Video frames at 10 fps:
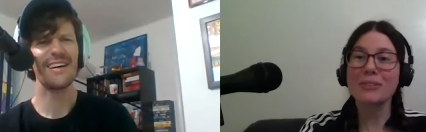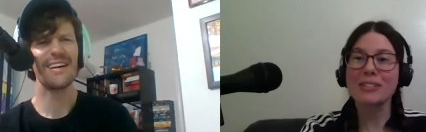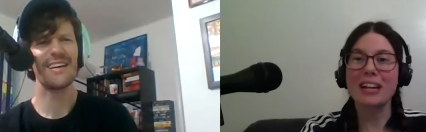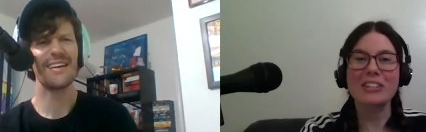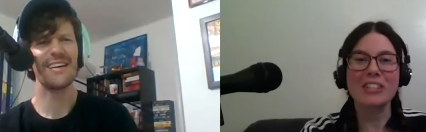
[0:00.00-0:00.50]

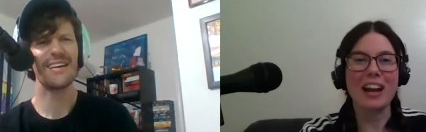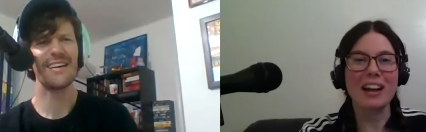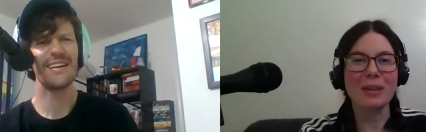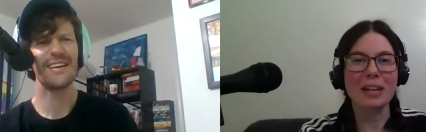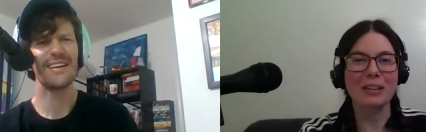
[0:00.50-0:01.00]
Speaker 1: Sunshine,
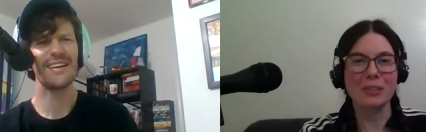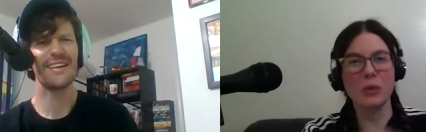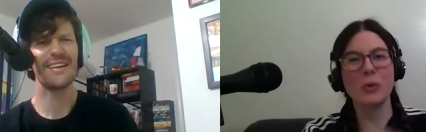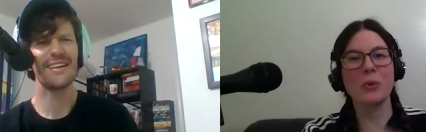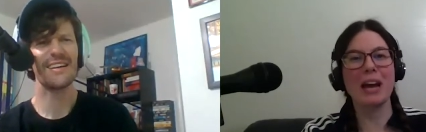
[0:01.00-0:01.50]
who
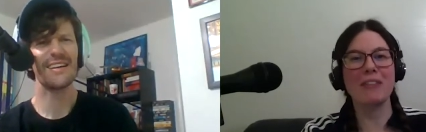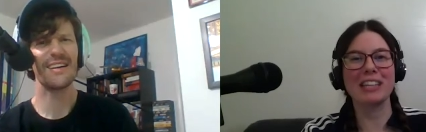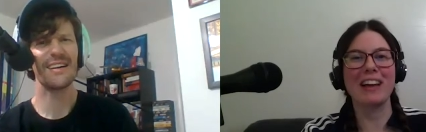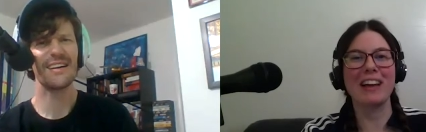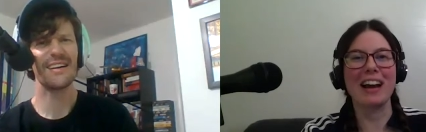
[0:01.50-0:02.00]
do we have on the
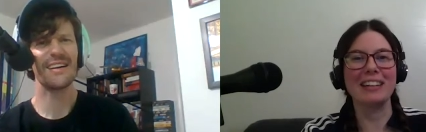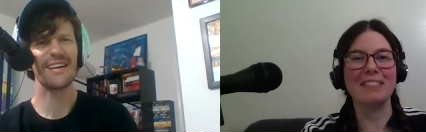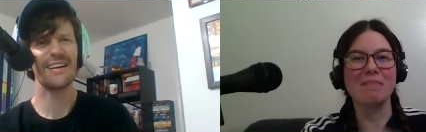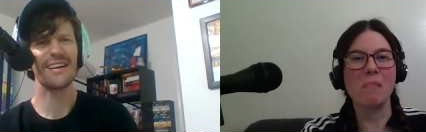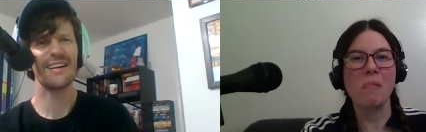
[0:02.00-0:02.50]
line?
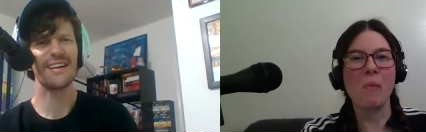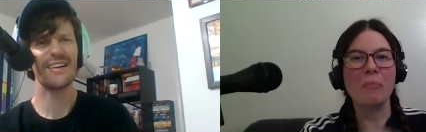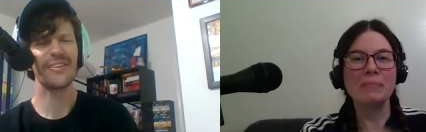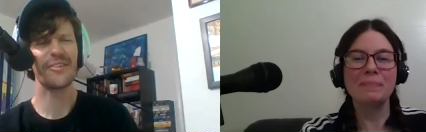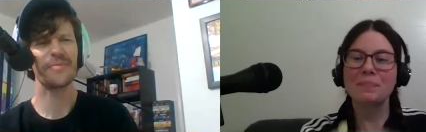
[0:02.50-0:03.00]

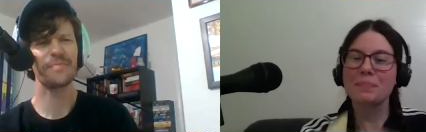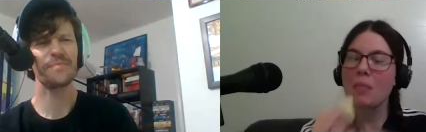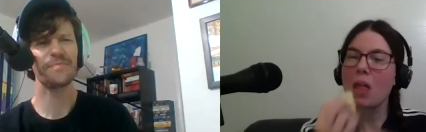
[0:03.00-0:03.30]
I'm